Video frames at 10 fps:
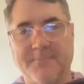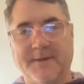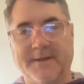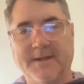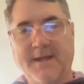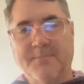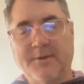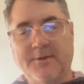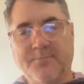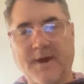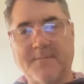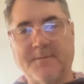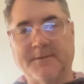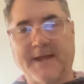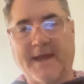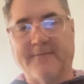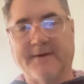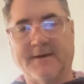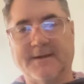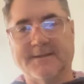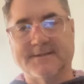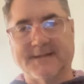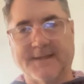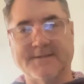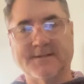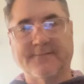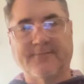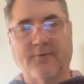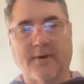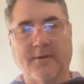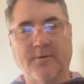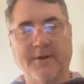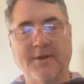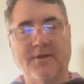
but you probably have a sense for it. What are